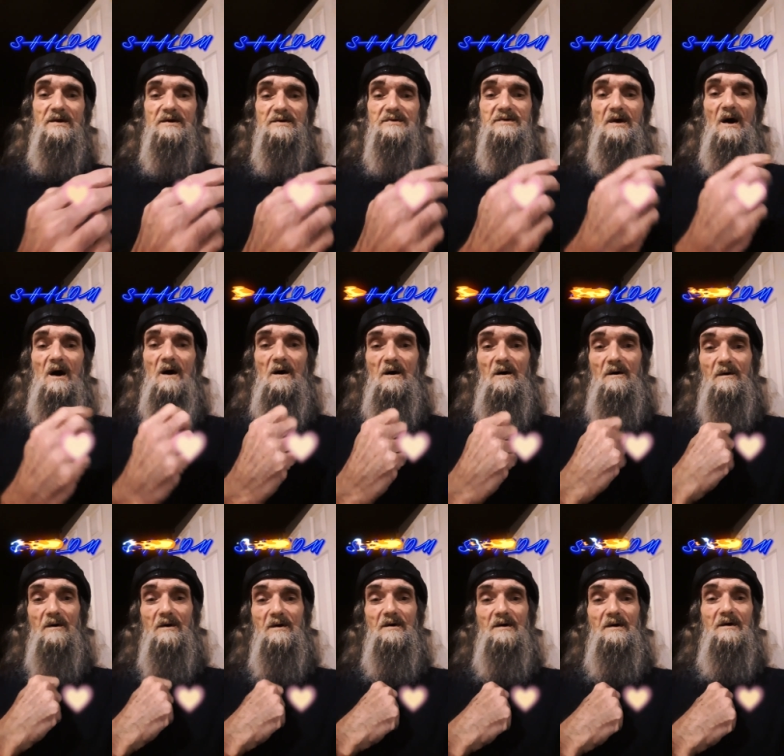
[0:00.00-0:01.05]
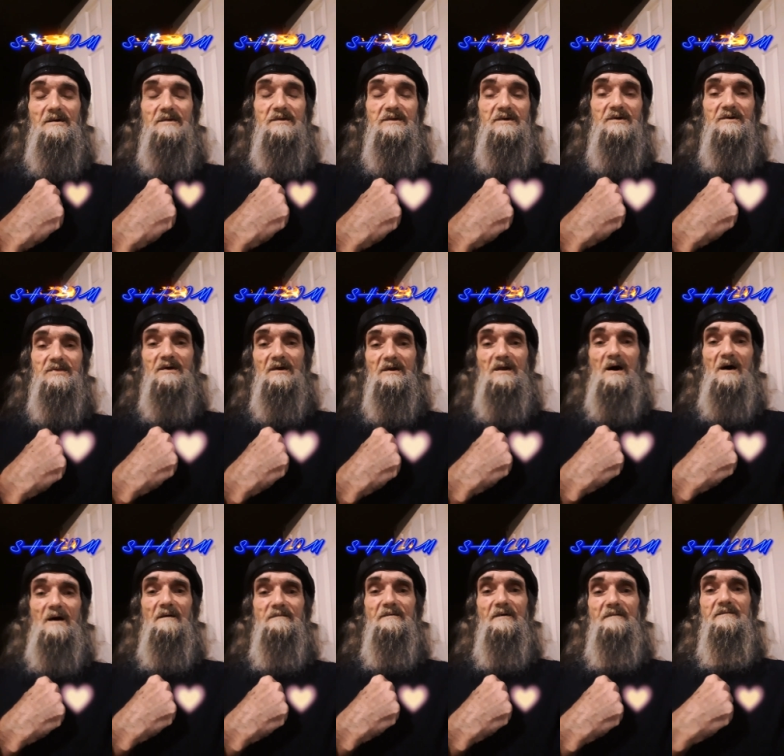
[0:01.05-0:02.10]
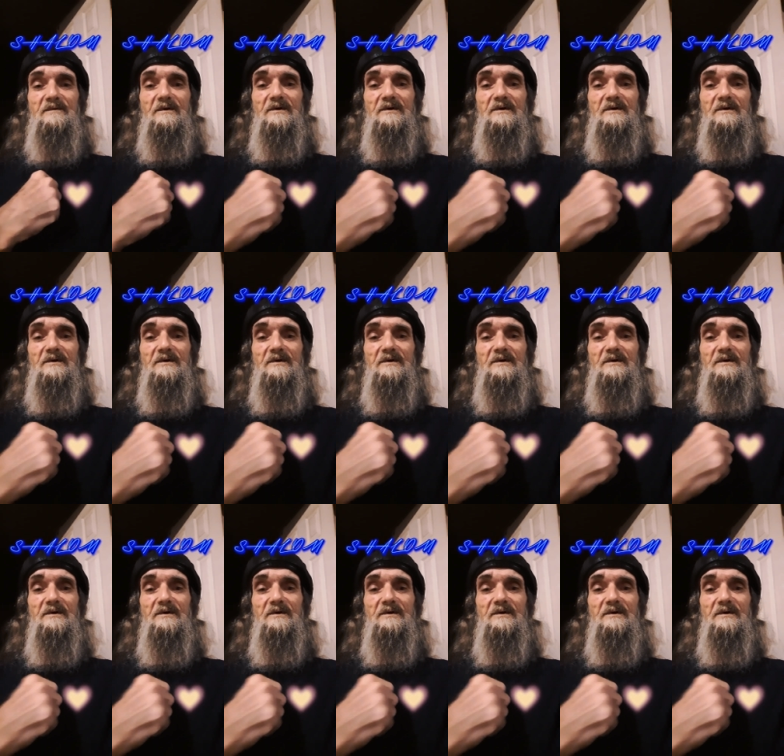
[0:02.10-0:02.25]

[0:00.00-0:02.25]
us all to the love of